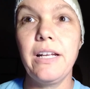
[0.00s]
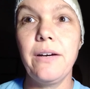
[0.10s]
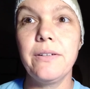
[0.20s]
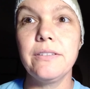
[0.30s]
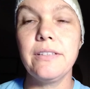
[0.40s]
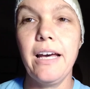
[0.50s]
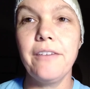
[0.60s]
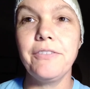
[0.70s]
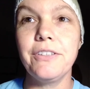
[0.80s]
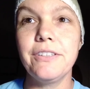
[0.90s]
hours
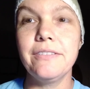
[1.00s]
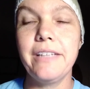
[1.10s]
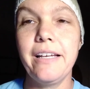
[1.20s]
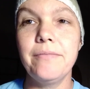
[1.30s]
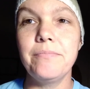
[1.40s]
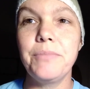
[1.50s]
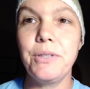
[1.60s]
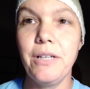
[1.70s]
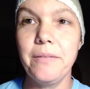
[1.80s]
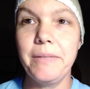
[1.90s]
after they
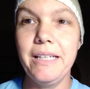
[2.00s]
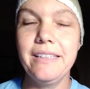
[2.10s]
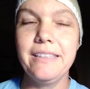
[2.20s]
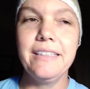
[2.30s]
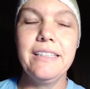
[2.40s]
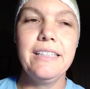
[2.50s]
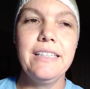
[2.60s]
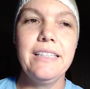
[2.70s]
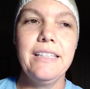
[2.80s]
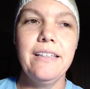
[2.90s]
put it on me.
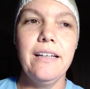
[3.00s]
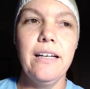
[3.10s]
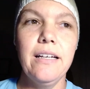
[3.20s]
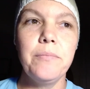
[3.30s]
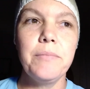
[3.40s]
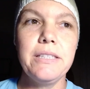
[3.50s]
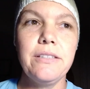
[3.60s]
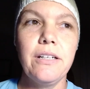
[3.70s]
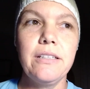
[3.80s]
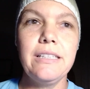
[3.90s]
It
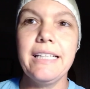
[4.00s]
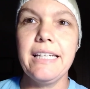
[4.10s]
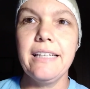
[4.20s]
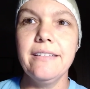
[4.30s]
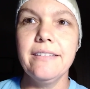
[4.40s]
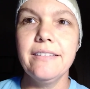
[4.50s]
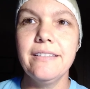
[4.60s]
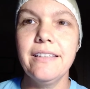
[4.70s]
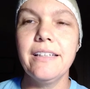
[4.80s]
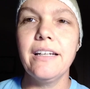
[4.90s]
started clicking,
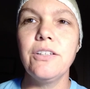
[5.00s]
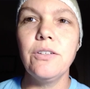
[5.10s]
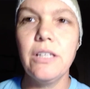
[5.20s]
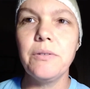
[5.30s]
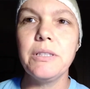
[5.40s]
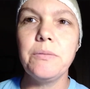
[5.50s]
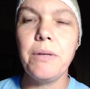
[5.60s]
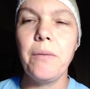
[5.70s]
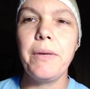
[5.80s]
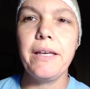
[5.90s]
and I knew that it was
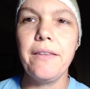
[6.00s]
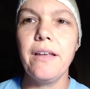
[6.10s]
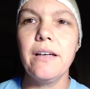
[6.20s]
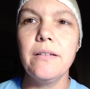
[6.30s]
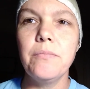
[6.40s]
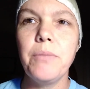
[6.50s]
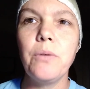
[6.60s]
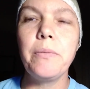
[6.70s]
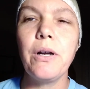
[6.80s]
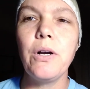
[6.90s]
pumping the
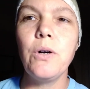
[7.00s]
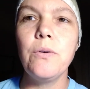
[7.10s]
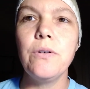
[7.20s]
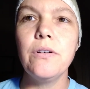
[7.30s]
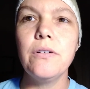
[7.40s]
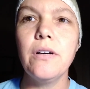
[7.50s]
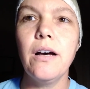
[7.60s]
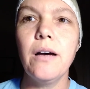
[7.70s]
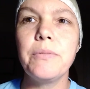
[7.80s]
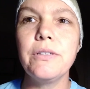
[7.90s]
bone marrow
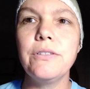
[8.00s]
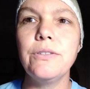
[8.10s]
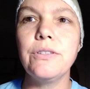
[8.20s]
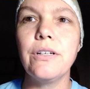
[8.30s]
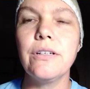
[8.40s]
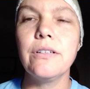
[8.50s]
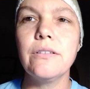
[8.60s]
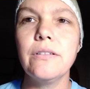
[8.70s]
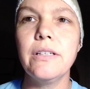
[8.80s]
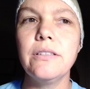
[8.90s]
producer
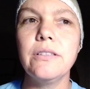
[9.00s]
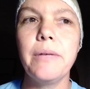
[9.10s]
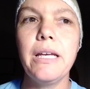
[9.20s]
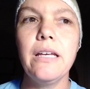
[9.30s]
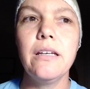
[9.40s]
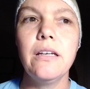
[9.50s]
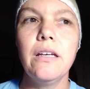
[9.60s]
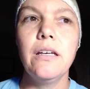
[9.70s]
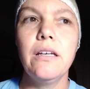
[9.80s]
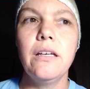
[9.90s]
into me.
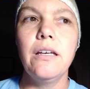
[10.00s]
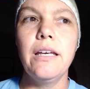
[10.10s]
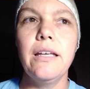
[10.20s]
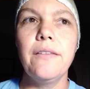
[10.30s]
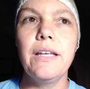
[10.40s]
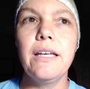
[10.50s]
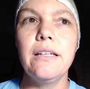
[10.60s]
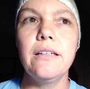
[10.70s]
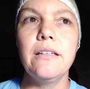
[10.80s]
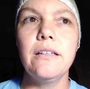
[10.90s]
And
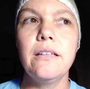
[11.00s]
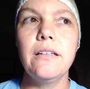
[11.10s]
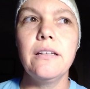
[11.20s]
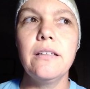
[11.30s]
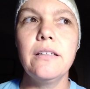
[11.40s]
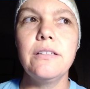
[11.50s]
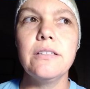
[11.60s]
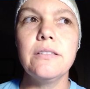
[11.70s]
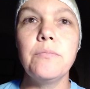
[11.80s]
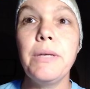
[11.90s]
then it
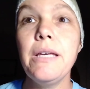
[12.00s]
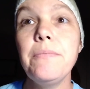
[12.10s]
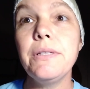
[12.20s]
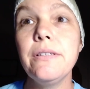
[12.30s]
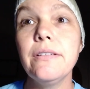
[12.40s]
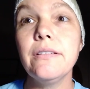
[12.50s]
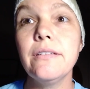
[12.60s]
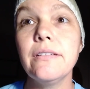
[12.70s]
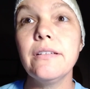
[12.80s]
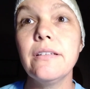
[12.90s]
just beeped
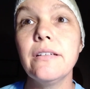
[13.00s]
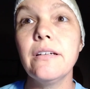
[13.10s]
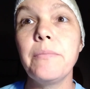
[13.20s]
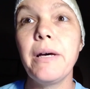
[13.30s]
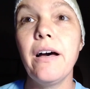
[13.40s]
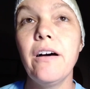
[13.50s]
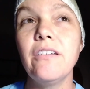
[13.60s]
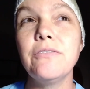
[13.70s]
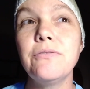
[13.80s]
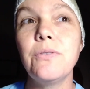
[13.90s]

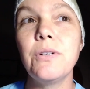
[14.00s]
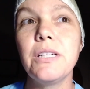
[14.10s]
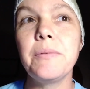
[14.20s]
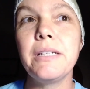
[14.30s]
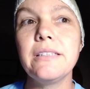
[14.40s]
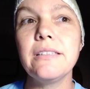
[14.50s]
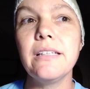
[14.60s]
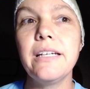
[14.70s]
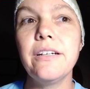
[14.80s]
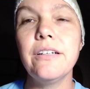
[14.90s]
about 40 minutes
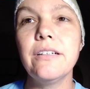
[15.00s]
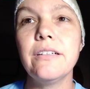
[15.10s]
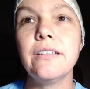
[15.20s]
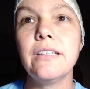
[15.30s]
later,